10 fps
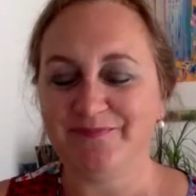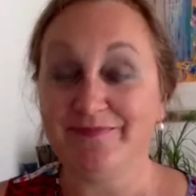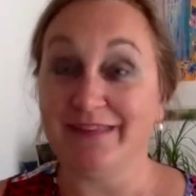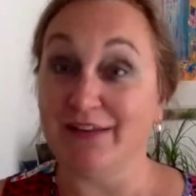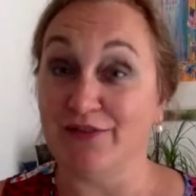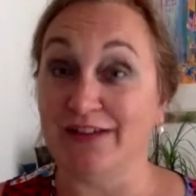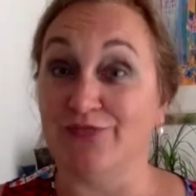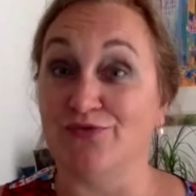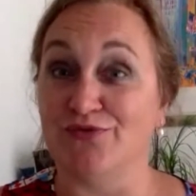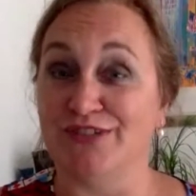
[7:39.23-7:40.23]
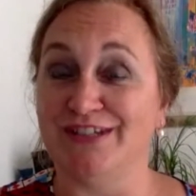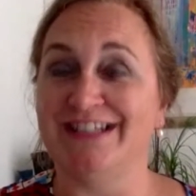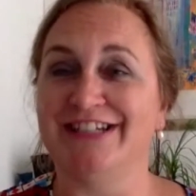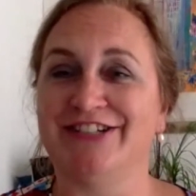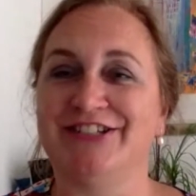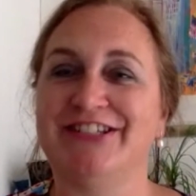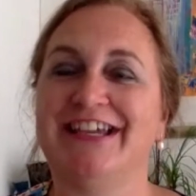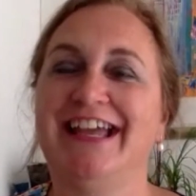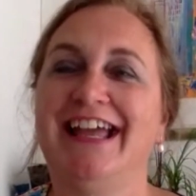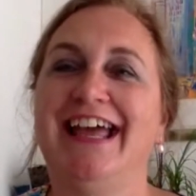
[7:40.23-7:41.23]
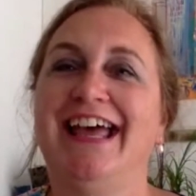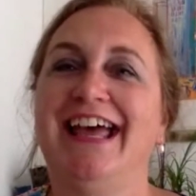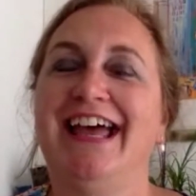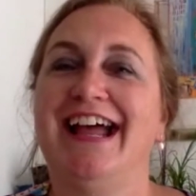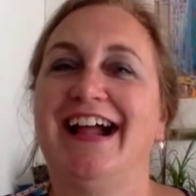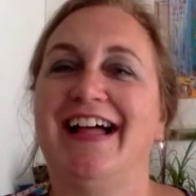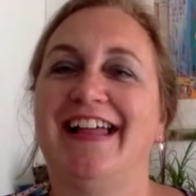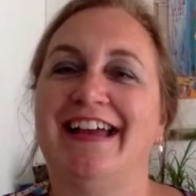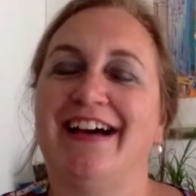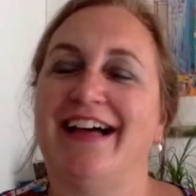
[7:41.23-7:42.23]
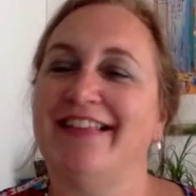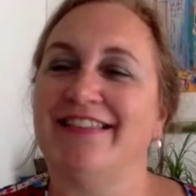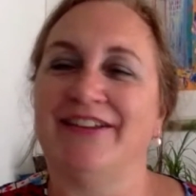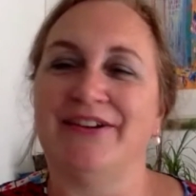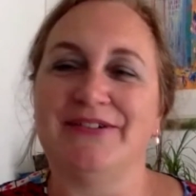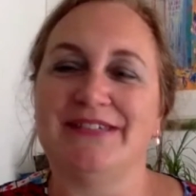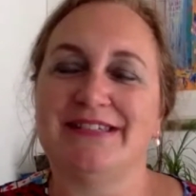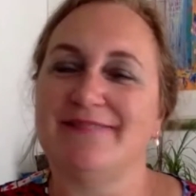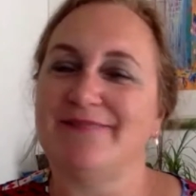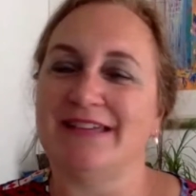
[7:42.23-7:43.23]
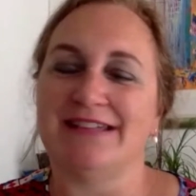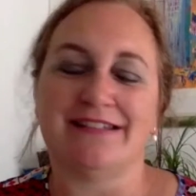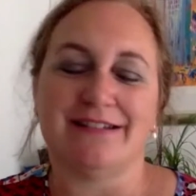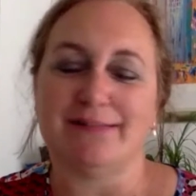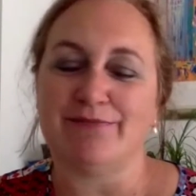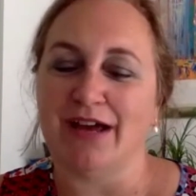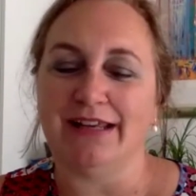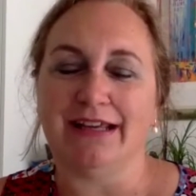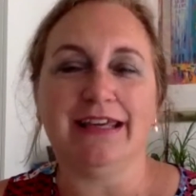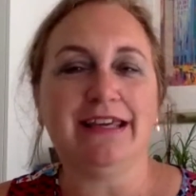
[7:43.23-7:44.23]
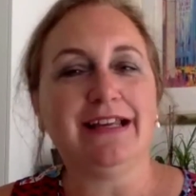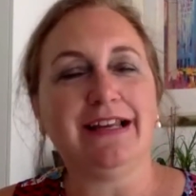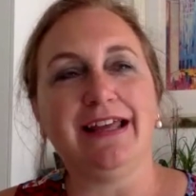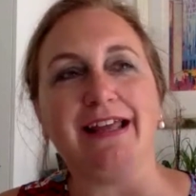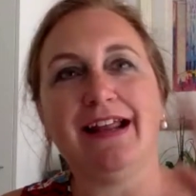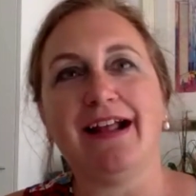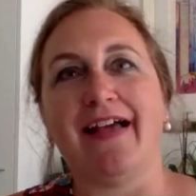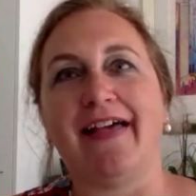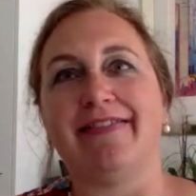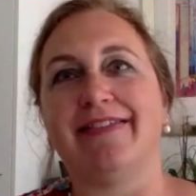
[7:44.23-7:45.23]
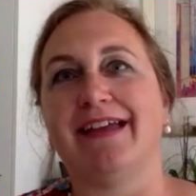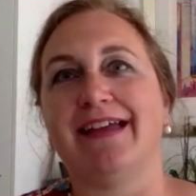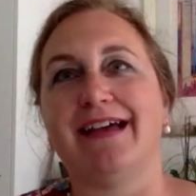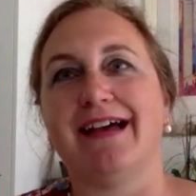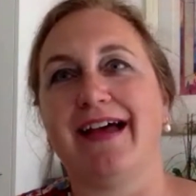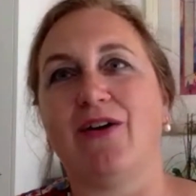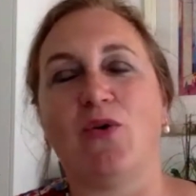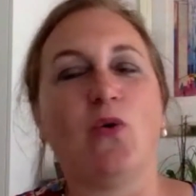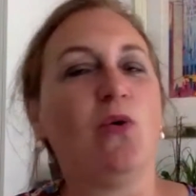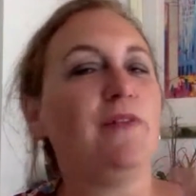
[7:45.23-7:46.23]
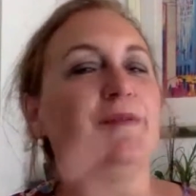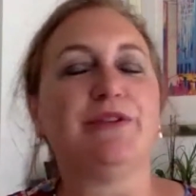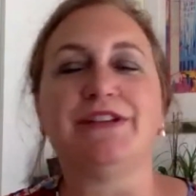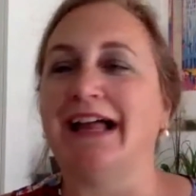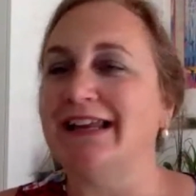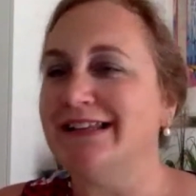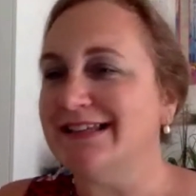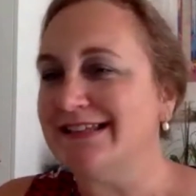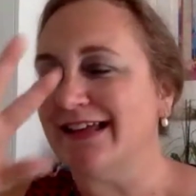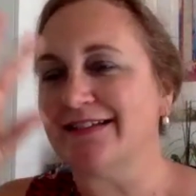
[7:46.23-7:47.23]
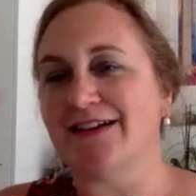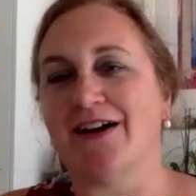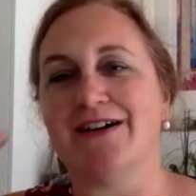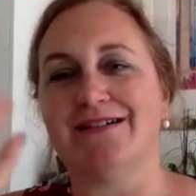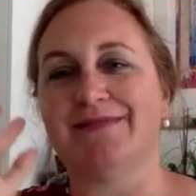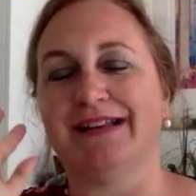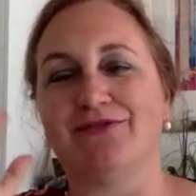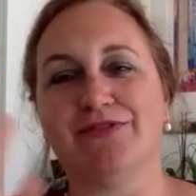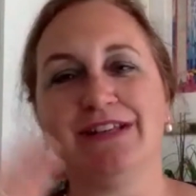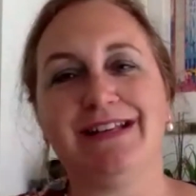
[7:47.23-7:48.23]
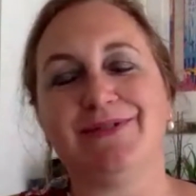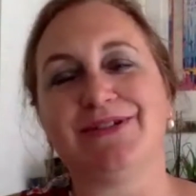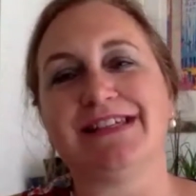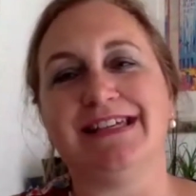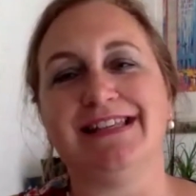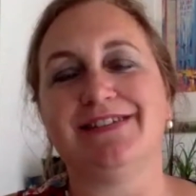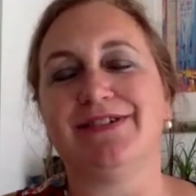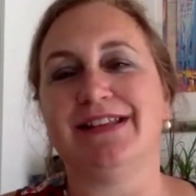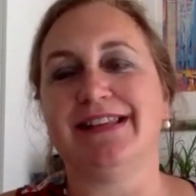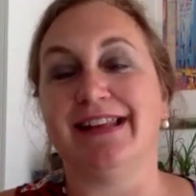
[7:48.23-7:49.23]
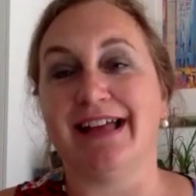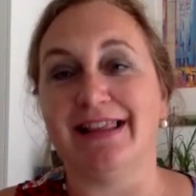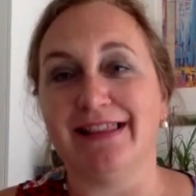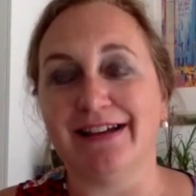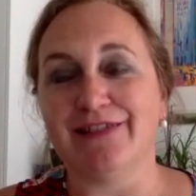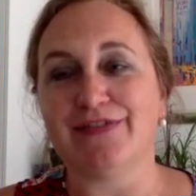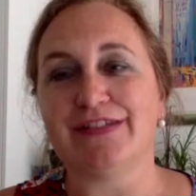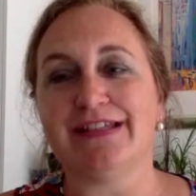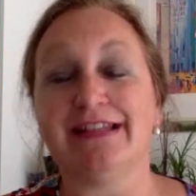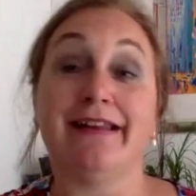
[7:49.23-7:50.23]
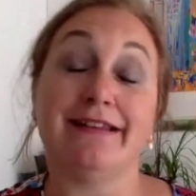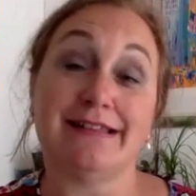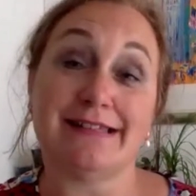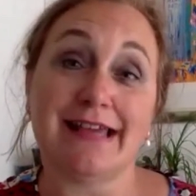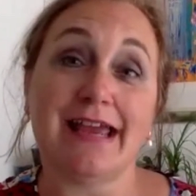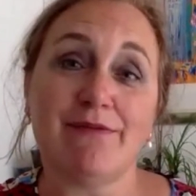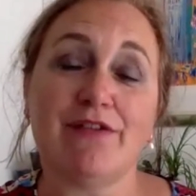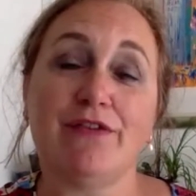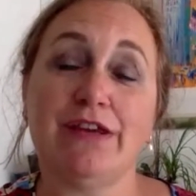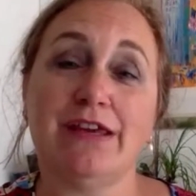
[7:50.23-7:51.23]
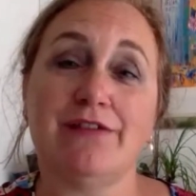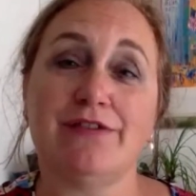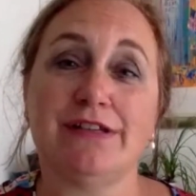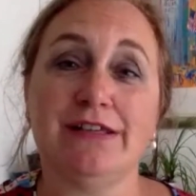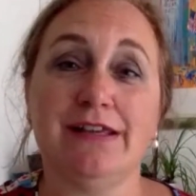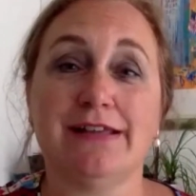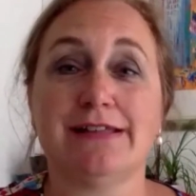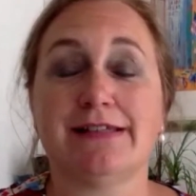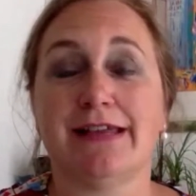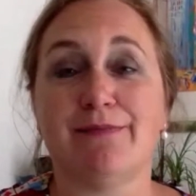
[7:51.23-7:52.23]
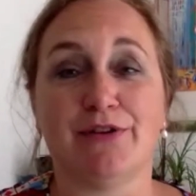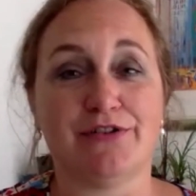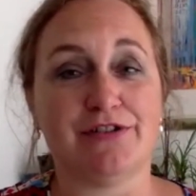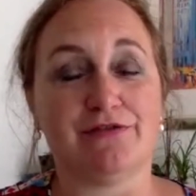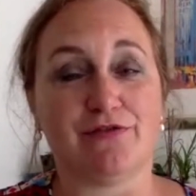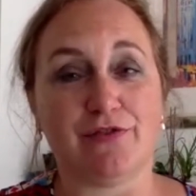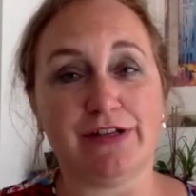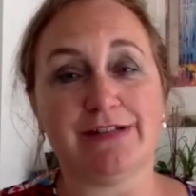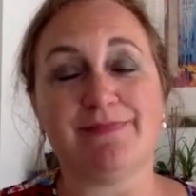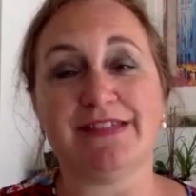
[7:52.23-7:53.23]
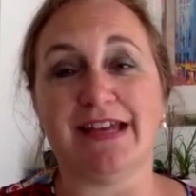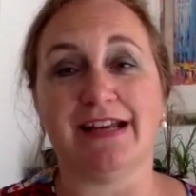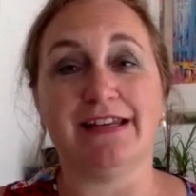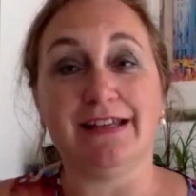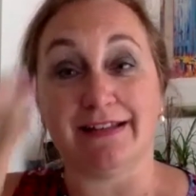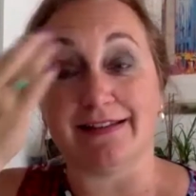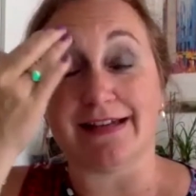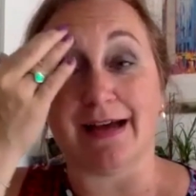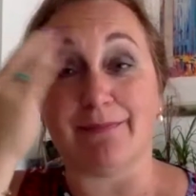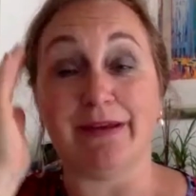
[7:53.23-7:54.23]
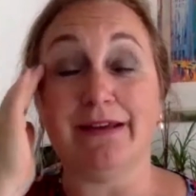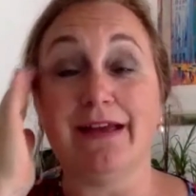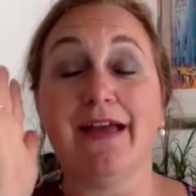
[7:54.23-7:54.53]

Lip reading: It felt really good. And I studied pranic healing and all the modalities that come, and really was into it, and I loved it. And the same with EFT, it's emotional freedom technique, the tapping.